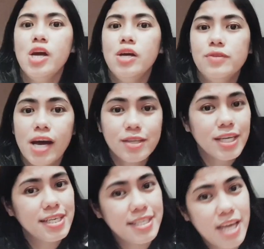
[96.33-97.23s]
to
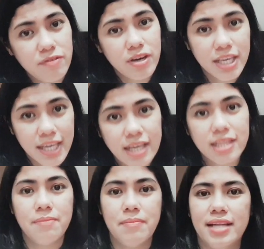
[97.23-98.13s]
actually save on
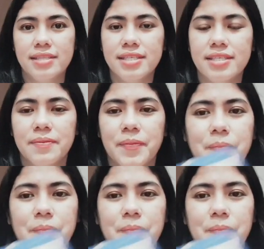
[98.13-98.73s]
cutting mats.